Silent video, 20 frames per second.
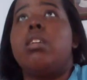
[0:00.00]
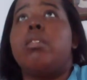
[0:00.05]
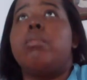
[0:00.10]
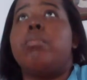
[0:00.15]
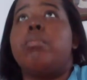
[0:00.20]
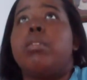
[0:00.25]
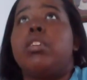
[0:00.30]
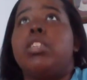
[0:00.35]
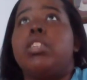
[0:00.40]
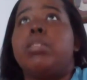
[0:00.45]

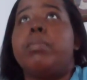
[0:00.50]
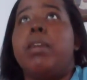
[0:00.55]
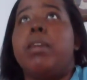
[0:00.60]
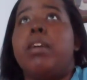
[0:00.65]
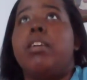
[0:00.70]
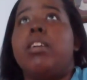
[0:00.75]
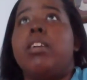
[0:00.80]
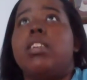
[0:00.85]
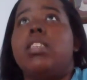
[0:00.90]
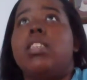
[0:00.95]
Precious
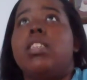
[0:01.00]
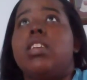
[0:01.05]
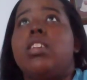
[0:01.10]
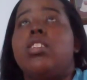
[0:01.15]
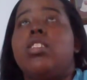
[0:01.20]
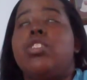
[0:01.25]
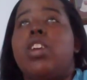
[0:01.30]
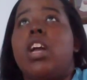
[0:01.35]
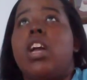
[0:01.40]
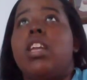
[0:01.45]
Paris,
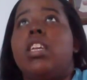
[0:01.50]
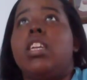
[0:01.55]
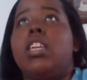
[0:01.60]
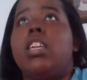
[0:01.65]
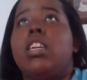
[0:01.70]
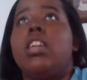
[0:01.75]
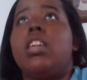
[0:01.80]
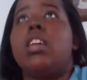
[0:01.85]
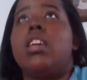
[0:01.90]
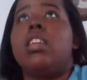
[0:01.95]
Johnny,